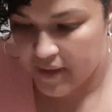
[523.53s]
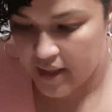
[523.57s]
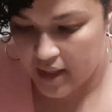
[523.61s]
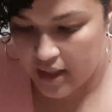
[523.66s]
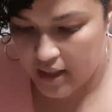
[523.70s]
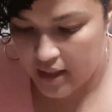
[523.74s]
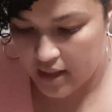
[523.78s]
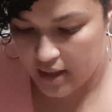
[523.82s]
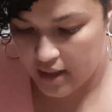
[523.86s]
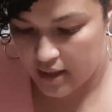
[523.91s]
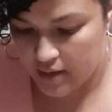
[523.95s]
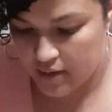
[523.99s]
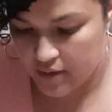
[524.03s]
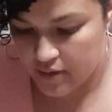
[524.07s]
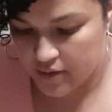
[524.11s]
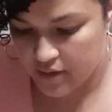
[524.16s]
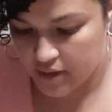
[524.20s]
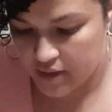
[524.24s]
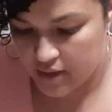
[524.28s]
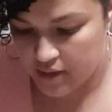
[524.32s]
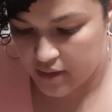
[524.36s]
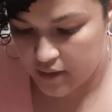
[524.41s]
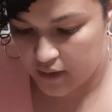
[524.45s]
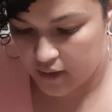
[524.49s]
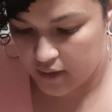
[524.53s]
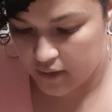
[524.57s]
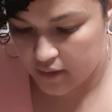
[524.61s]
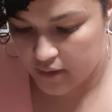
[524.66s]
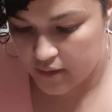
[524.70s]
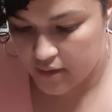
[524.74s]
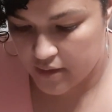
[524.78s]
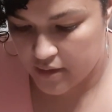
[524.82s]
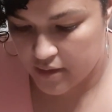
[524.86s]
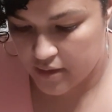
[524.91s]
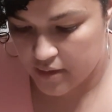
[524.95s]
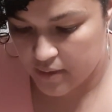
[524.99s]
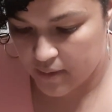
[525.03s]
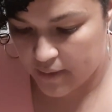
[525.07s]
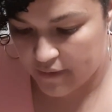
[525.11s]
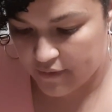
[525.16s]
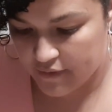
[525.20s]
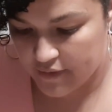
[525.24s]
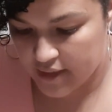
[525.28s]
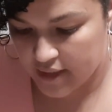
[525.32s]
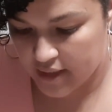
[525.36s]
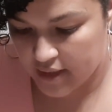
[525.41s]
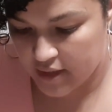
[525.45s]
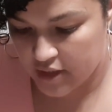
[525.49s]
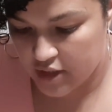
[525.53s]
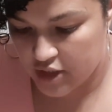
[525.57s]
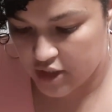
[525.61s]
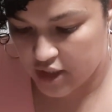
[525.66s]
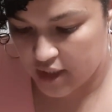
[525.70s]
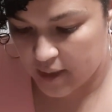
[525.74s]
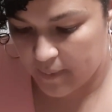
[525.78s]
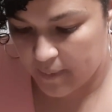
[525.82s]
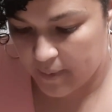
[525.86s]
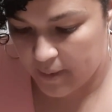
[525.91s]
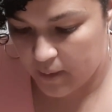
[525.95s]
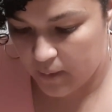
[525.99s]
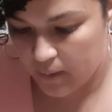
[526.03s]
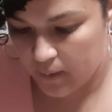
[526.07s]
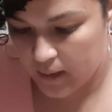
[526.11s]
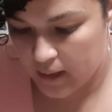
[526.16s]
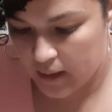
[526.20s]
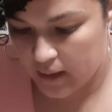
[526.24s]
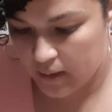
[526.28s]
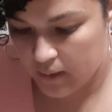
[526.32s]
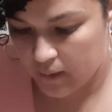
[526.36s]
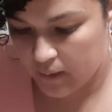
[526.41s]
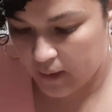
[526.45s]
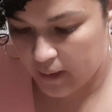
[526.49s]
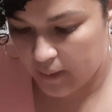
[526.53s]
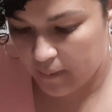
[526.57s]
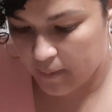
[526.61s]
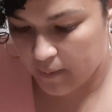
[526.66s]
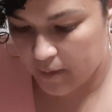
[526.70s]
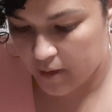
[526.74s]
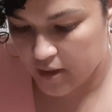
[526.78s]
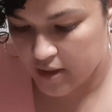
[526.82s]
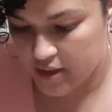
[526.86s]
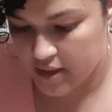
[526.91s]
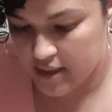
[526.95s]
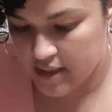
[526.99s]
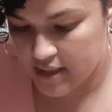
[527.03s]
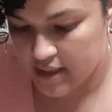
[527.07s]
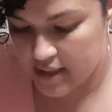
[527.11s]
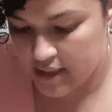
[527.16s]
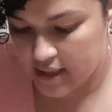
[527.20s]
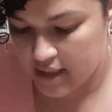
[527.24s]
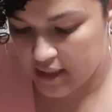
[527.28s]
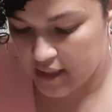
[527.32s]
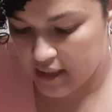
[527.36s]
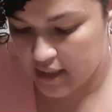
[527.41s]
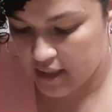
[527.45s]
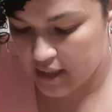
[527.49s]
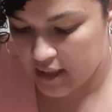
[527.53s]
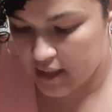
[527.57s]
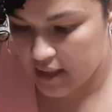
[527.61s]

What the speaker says: $100. So I've done JP, Willow, emergency.